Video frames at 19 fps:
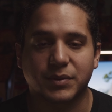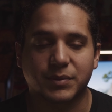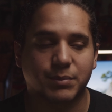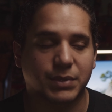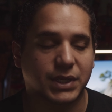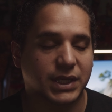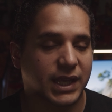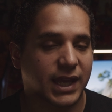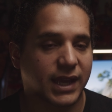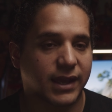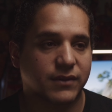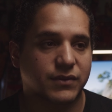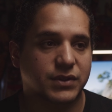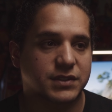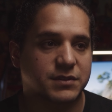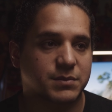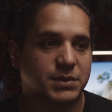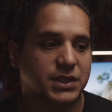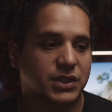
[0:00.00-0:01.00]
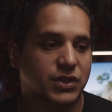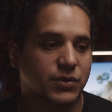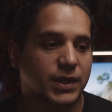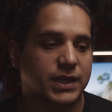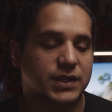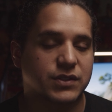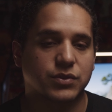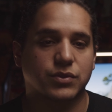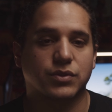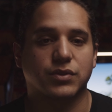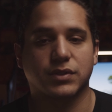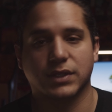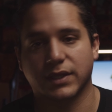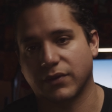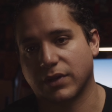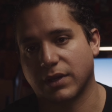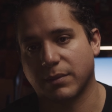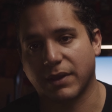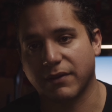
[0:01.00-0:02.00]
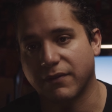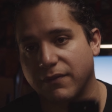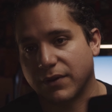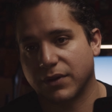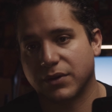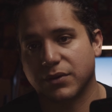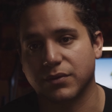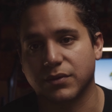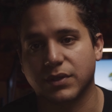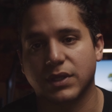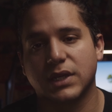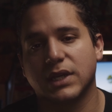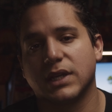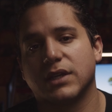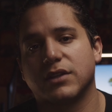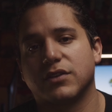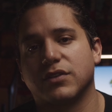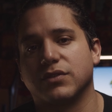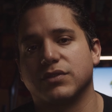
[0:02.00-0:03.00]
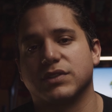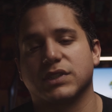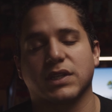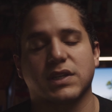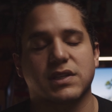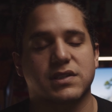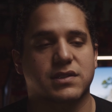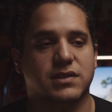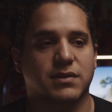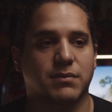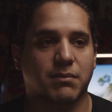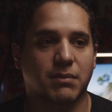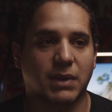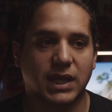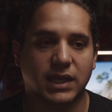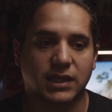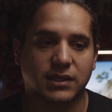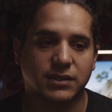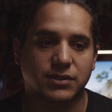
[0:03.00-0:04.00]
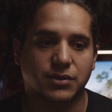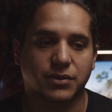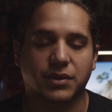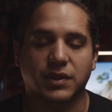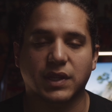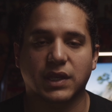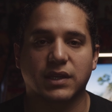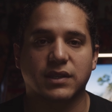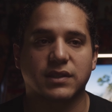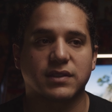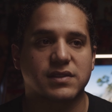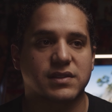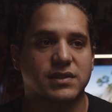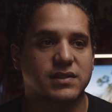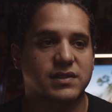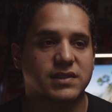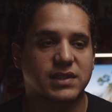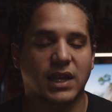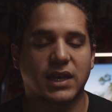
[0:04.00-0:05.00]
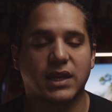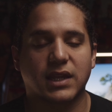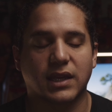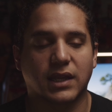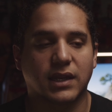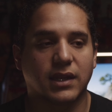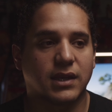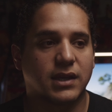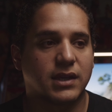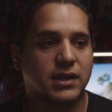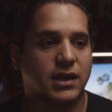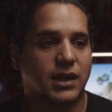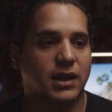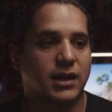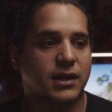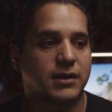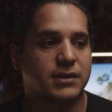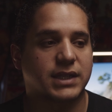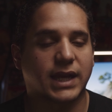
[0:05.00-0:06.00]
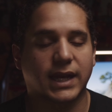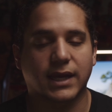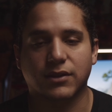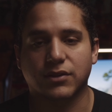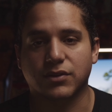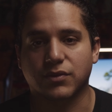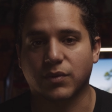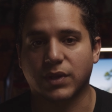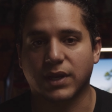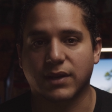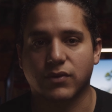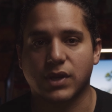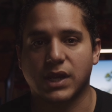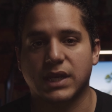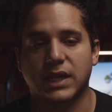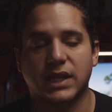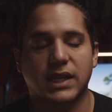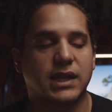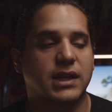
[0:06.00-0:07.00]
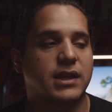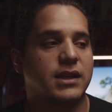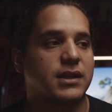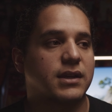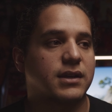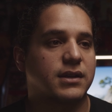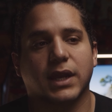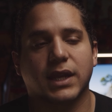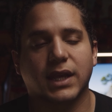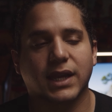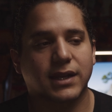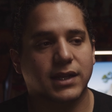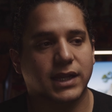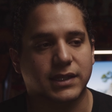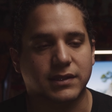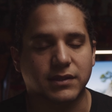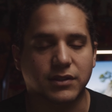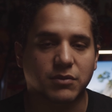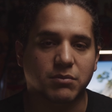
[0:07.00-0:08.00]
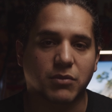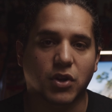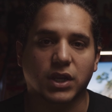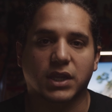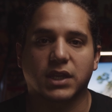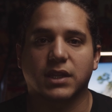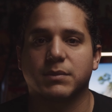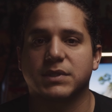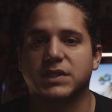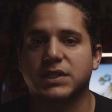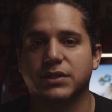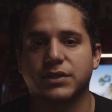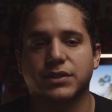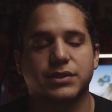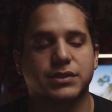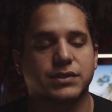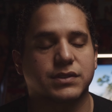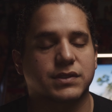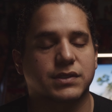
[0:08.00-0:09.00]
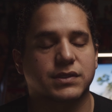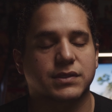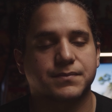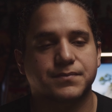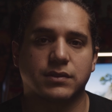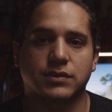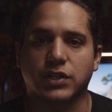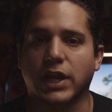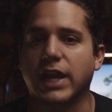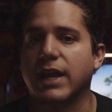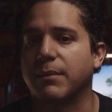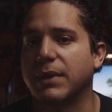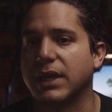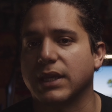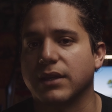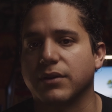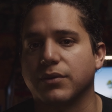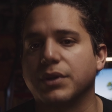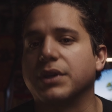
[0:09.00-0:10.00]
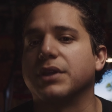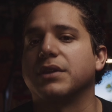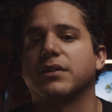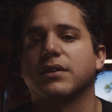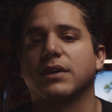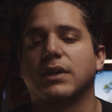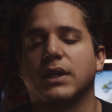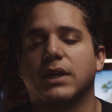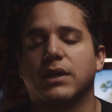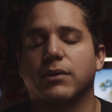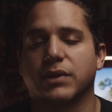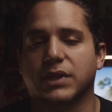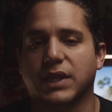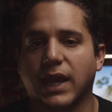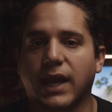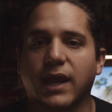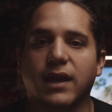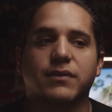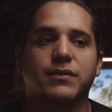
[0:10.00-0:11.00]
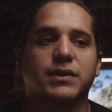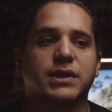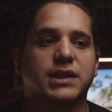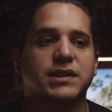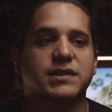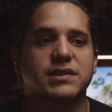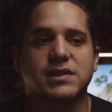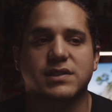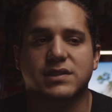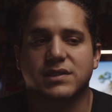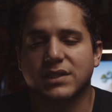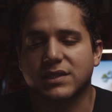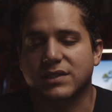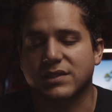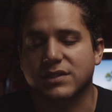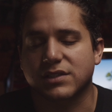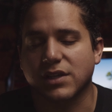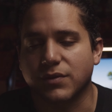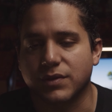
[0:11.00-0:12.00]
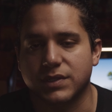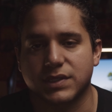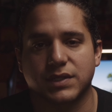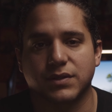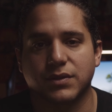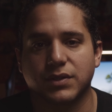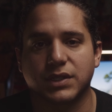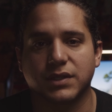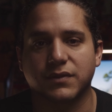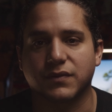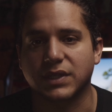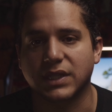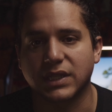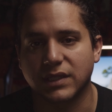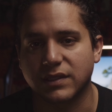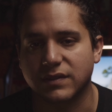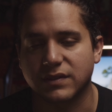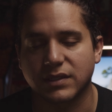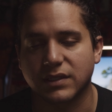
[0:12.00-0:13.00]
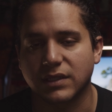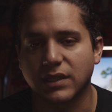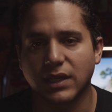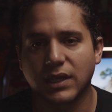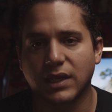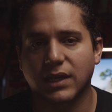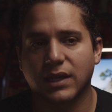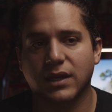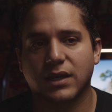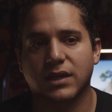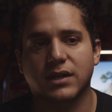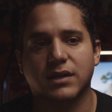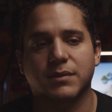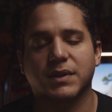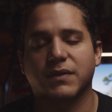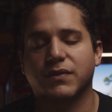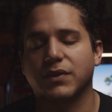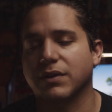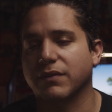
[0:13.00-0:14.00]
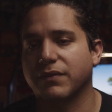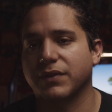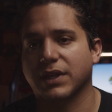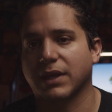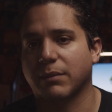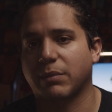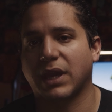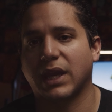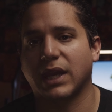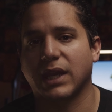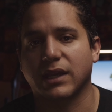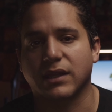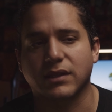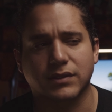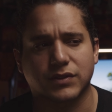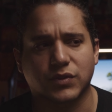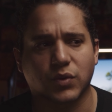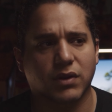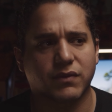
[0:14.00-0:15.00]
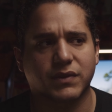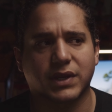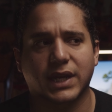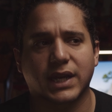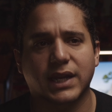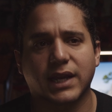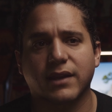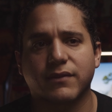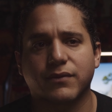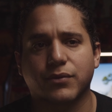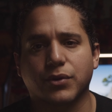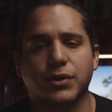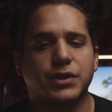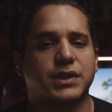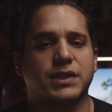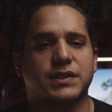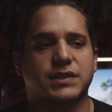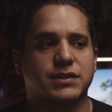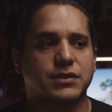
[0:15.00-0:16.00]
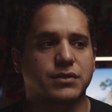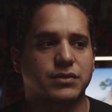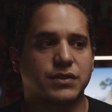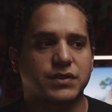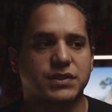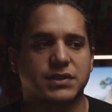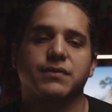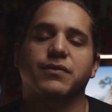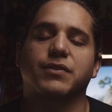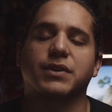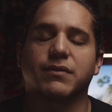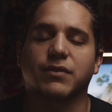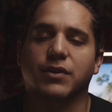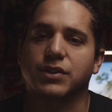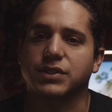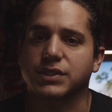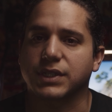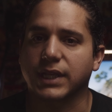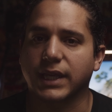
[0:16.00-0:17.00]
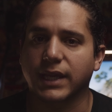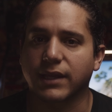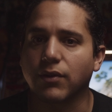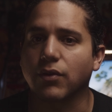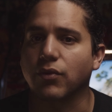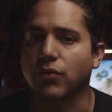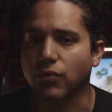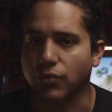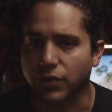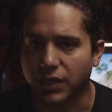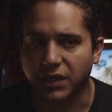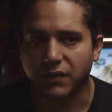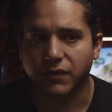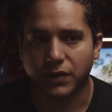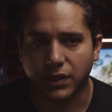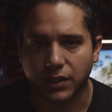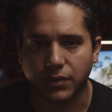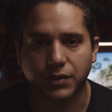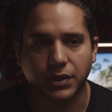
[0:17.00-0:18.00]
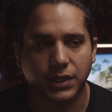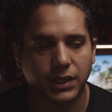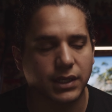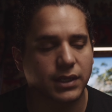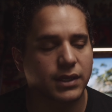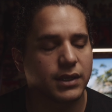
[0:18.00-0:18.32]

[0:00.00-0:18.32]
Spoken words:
But Canva has been a great tool, even on my phone, to just make little things and send it, download whatever I need. Any kind of like little marketing materials, trying to make it with Canva because it's just so intuitive and easy. And if you don't feel like paying the $12.99 for it, you can still use the free version and get really far with it.